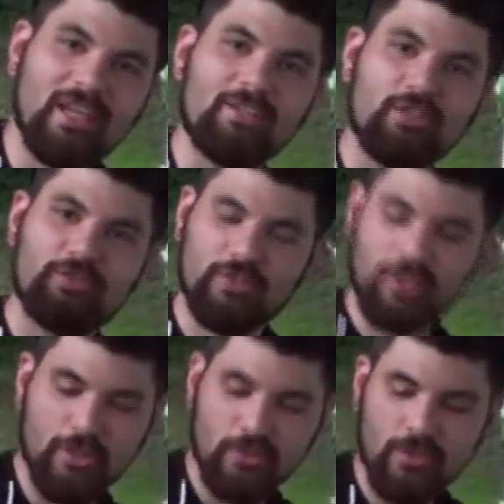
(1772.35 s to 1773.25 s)
I do this for
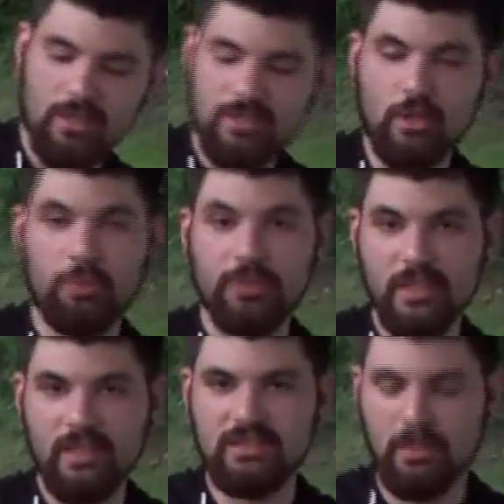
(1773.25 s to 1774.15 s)
you. So
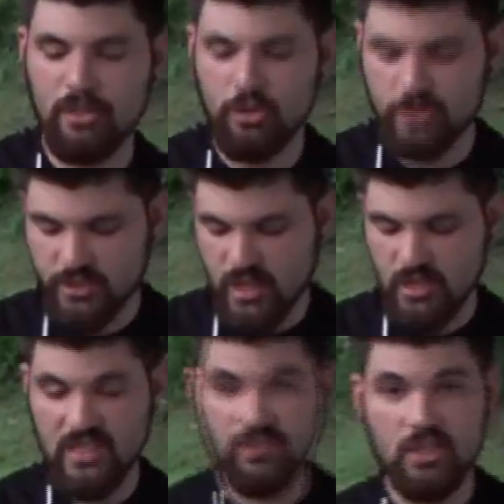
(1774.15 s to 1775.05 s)
please let me know what you think.
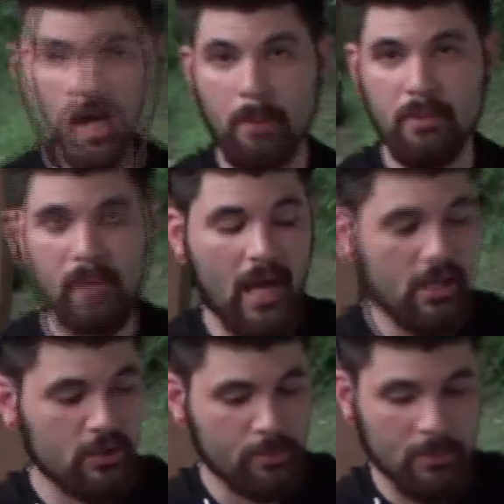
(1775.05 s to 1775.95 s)
Leave a comment. My
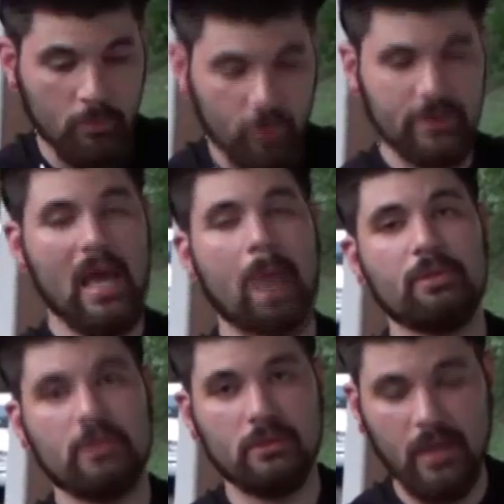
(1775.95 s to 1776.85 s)
editor will be more than happy
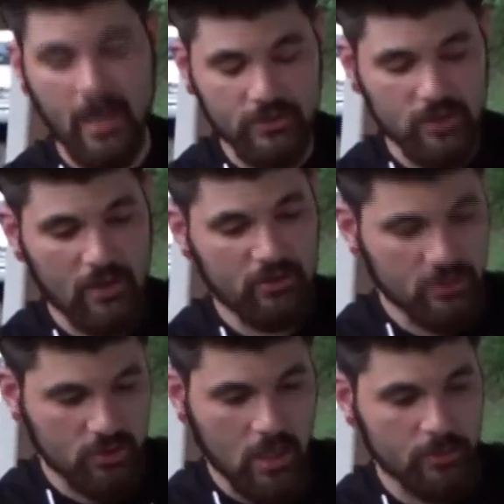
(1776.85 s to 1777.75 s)
to answer every
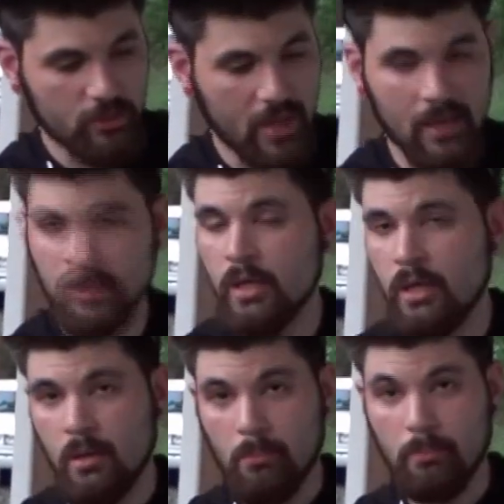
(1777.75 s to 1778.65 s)
single comment you got.
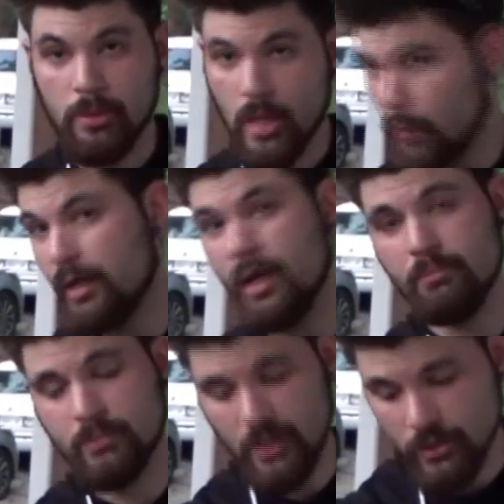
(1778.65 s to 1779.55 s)
Blow it up.
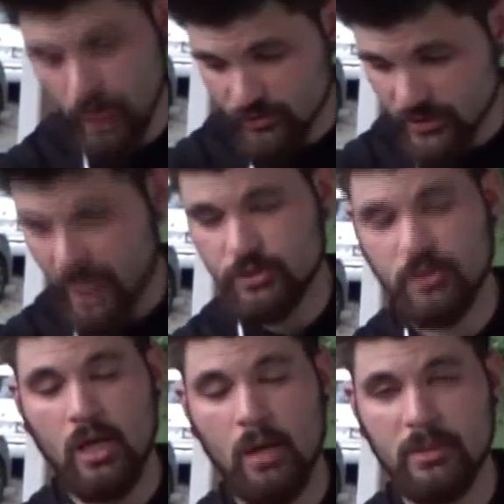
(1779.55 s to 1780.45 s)
He loves to answer the
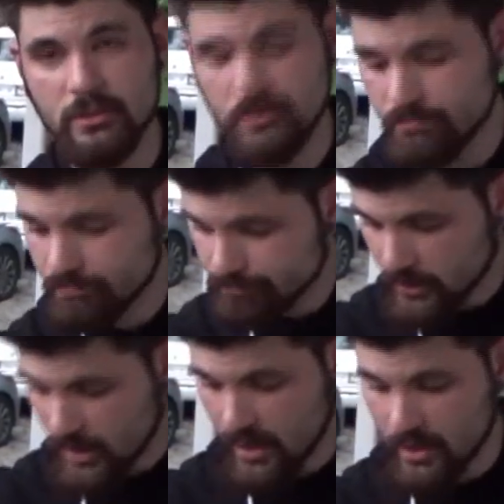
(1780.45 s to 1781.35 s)
comments.
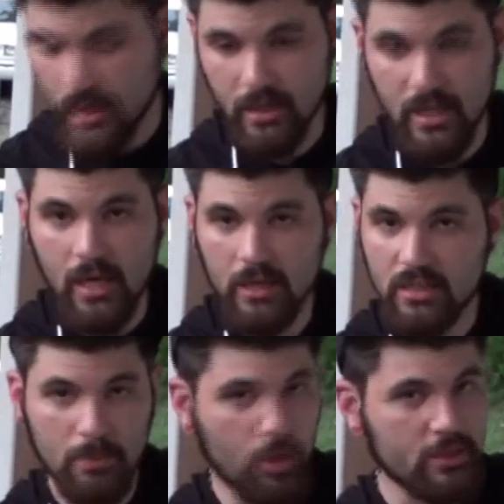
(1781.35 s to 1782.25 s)
And yeah,
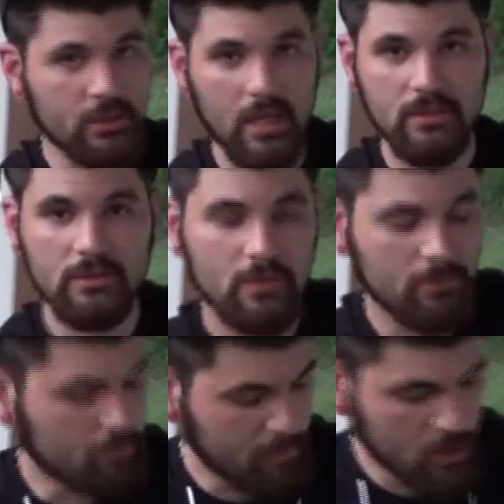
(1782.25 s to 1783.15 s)
keep watching, guys.
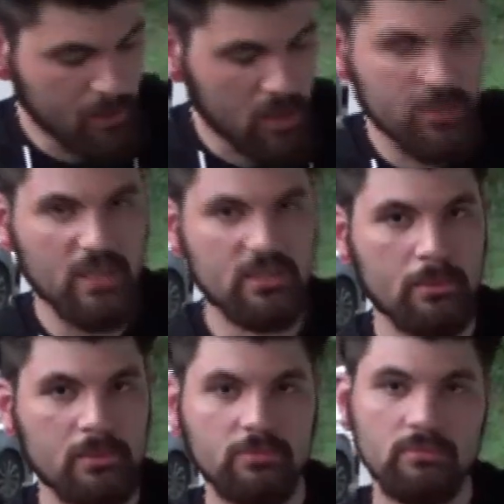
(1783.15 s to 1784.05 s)
Bigger, better things coming.